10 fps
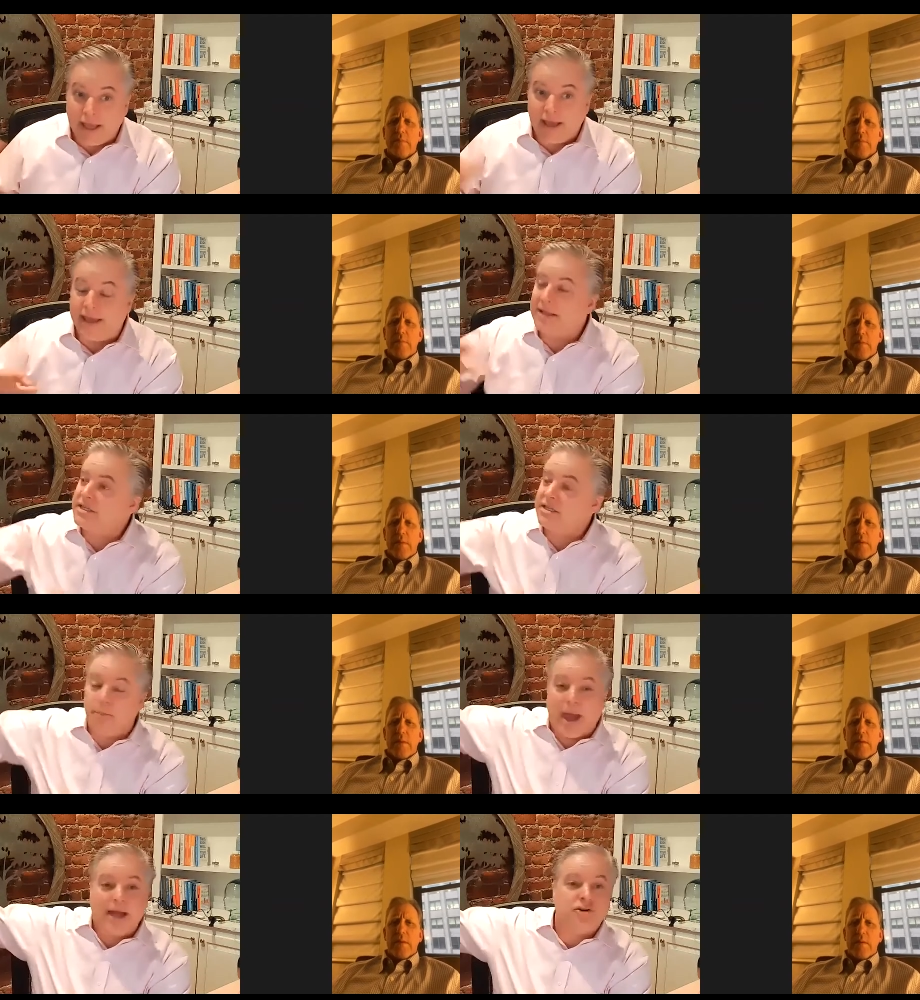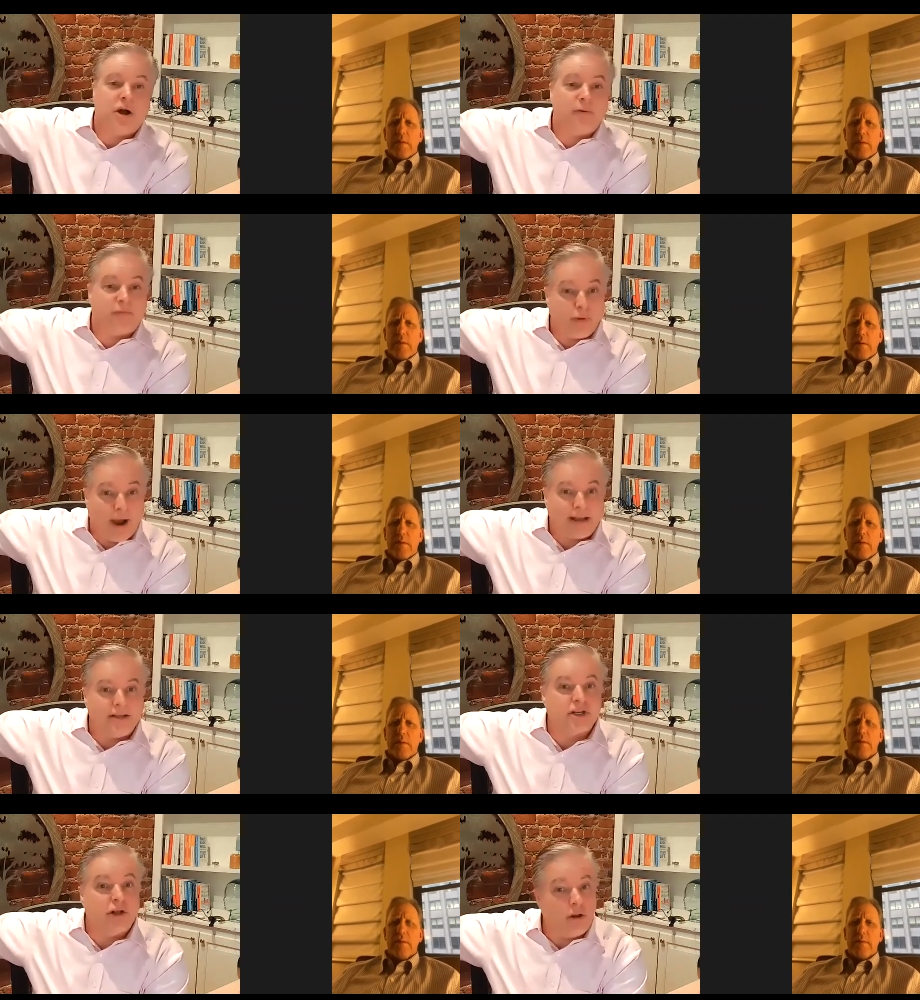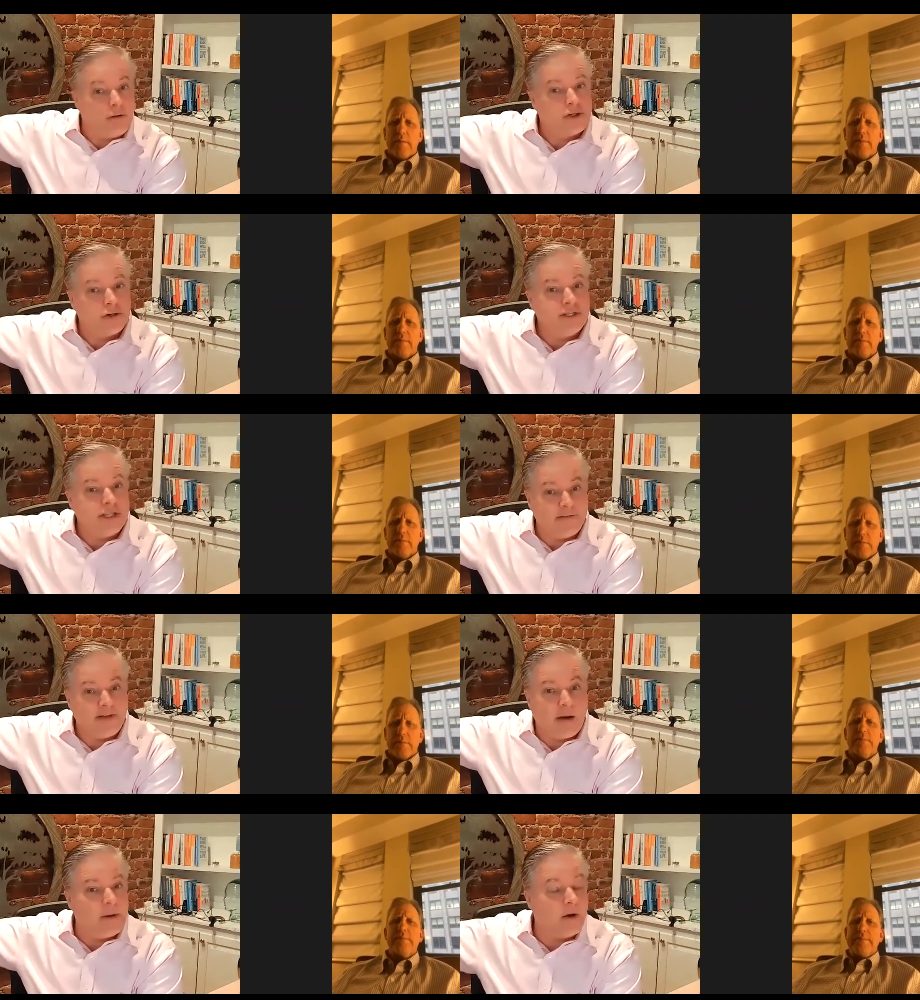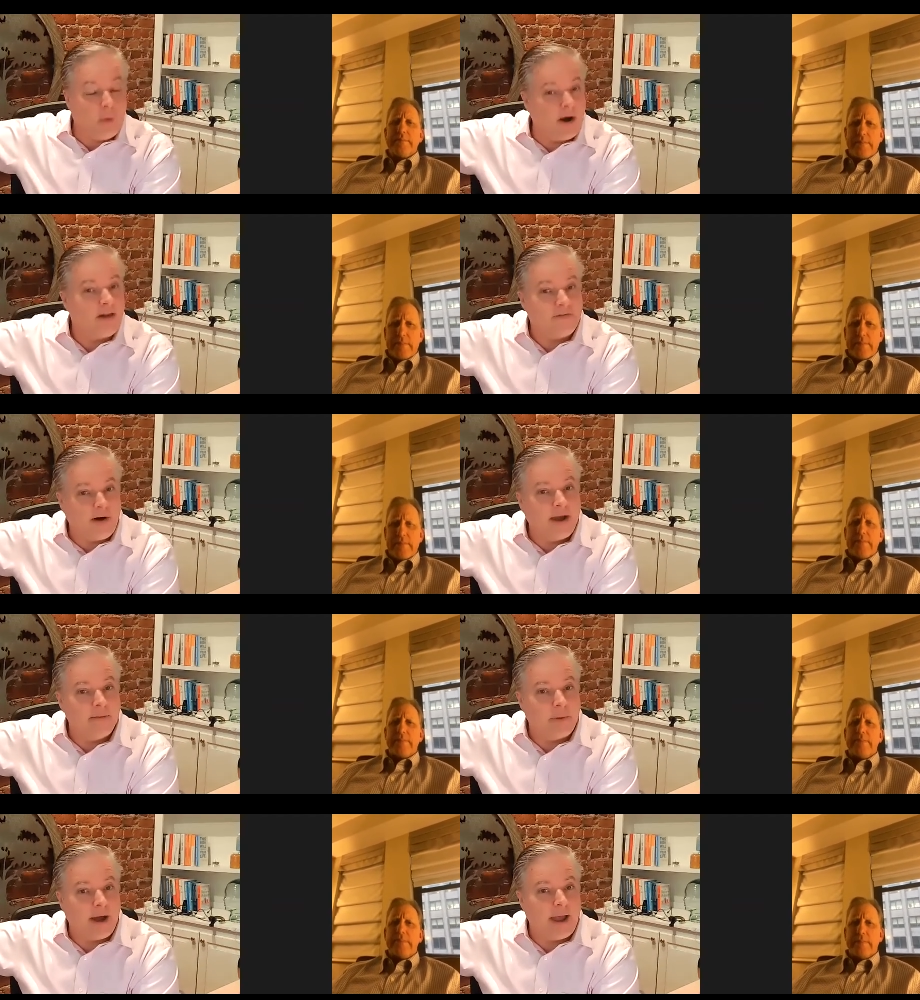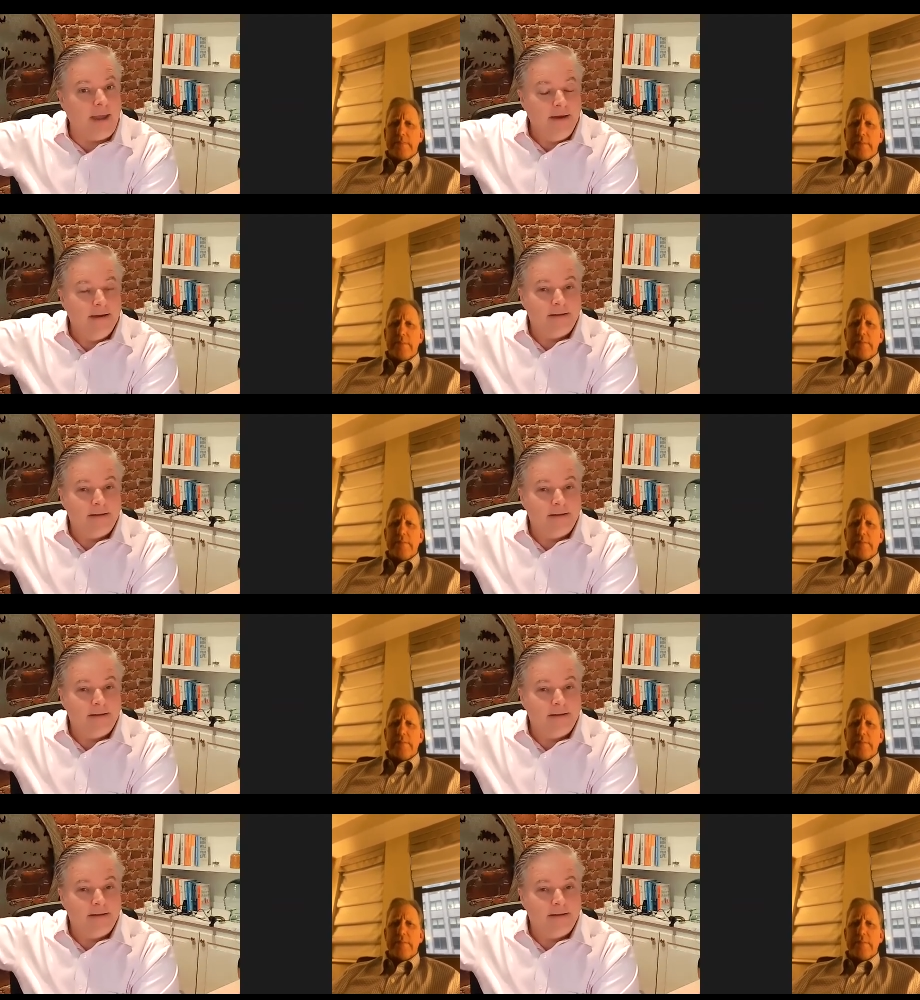Speaker 1: against the backdrop of practice closures that have now been quantified by